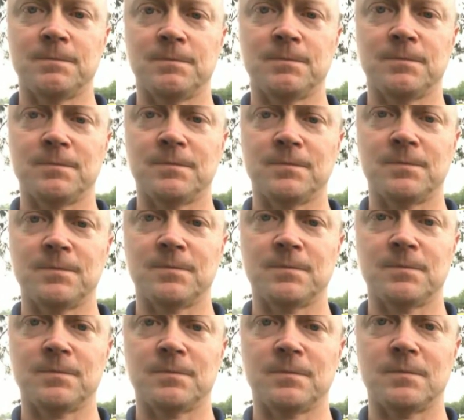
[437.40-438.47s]

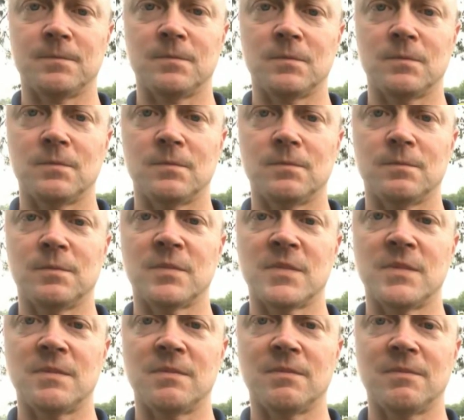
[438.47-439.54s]

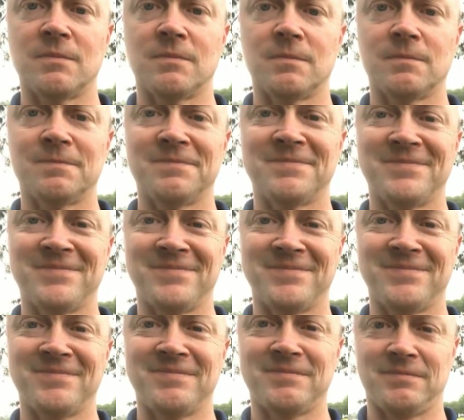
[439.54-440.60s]

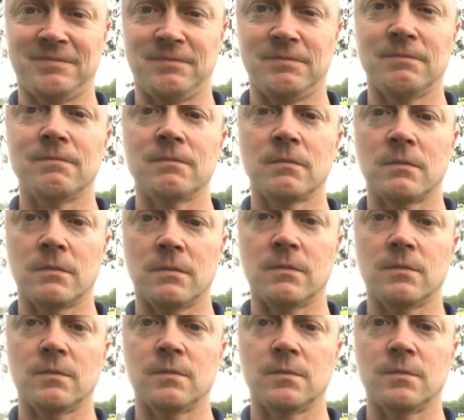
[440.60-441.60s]
No words are spoken by the person on screen.